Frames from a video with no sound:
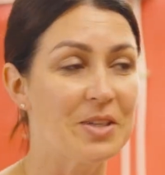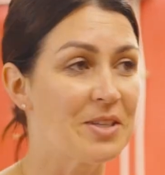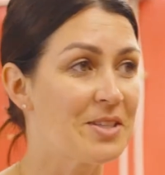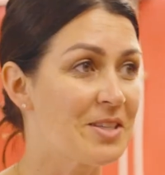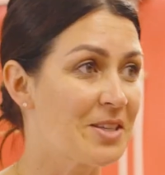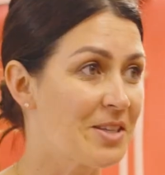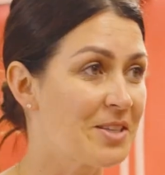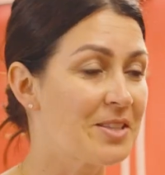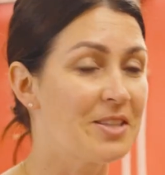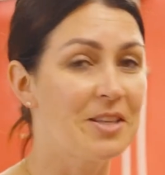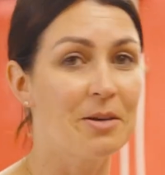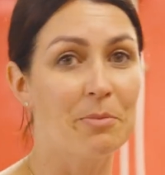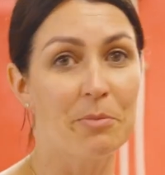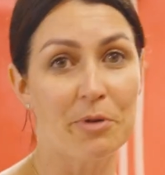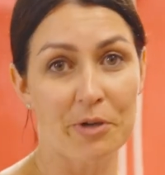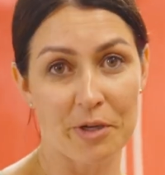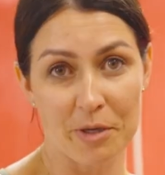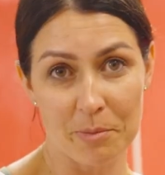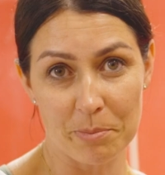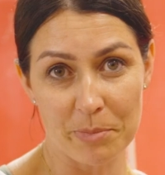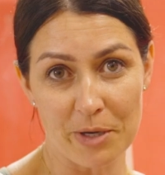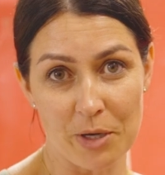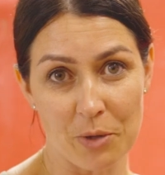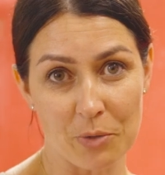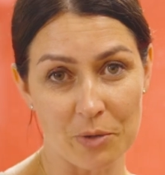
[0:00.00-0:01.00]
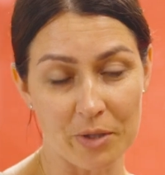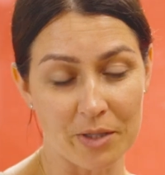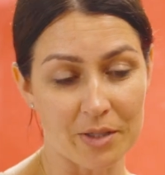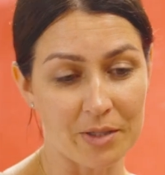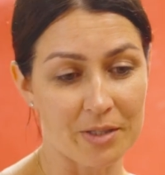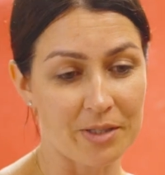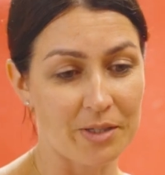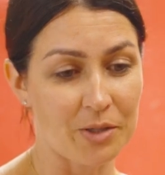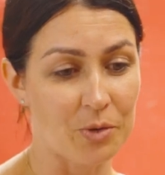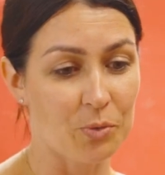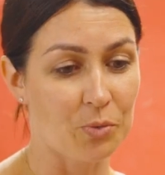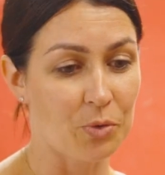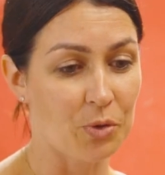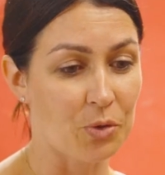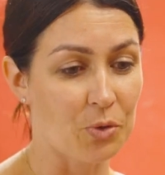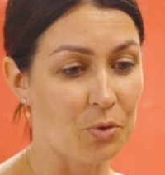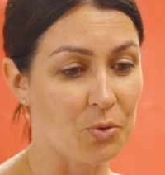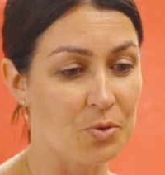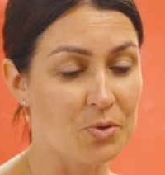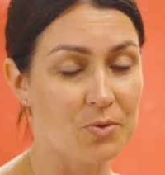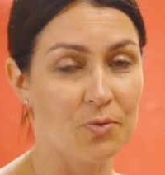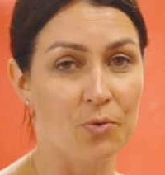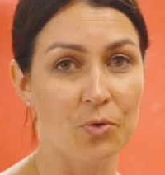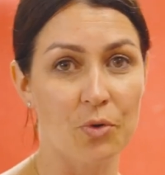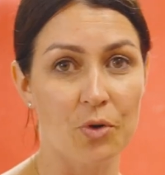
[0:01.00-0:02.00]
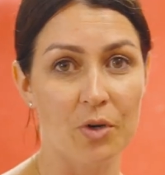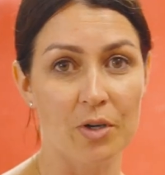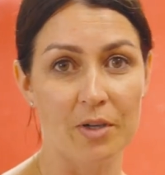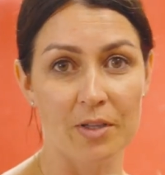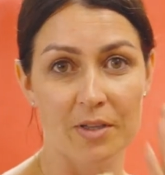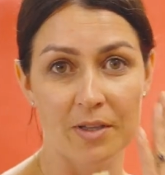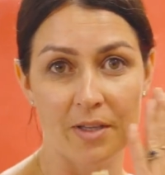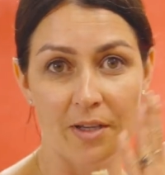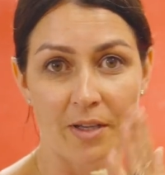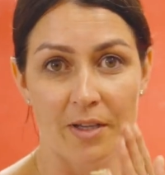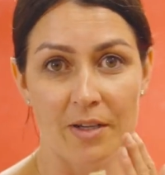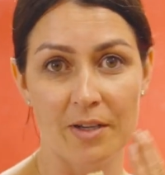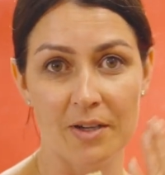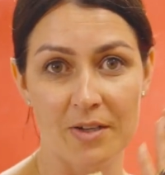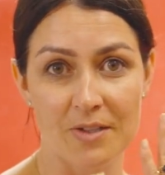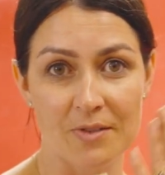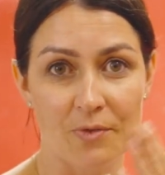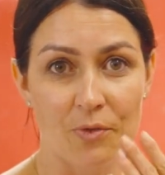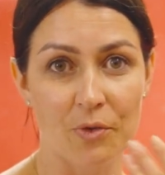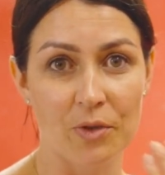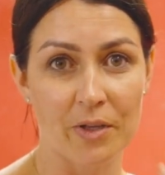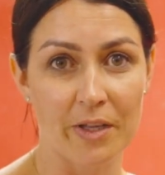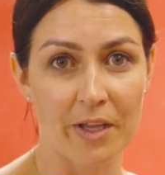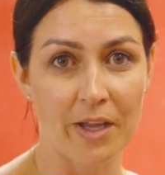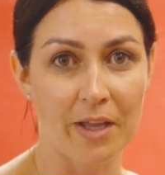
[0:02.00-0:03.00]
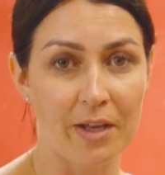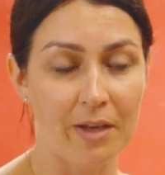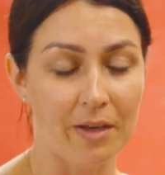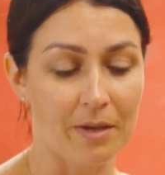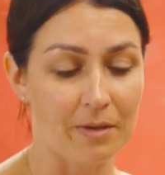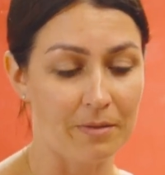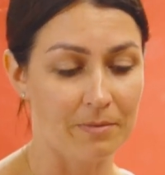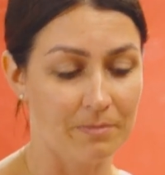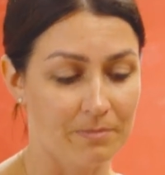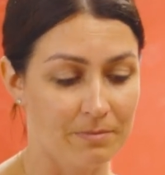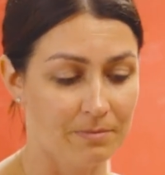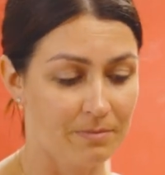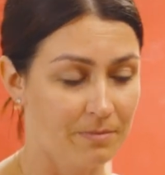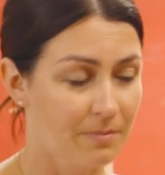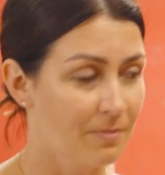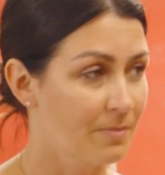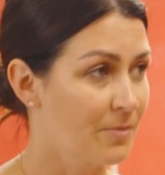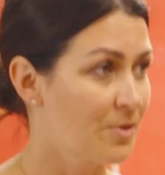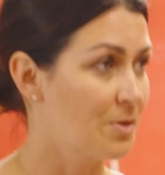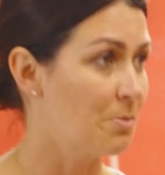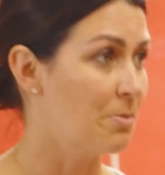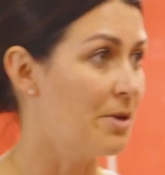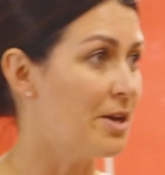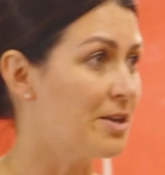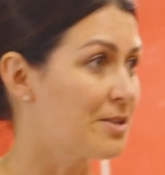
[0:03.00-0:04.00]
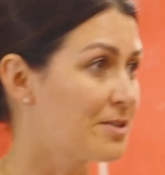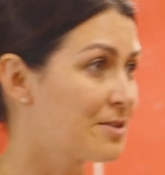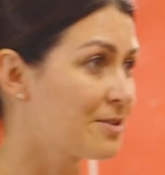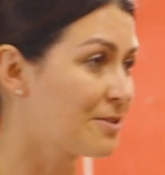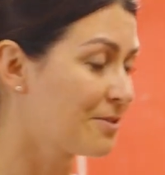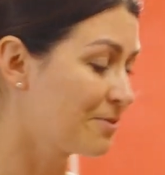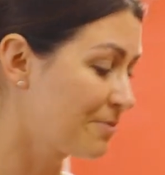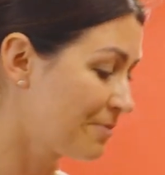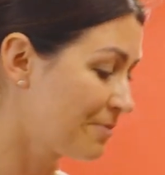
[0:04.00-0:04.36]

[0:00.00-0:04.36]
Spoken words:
This is the berry powder that we use for the exfoliating, the best.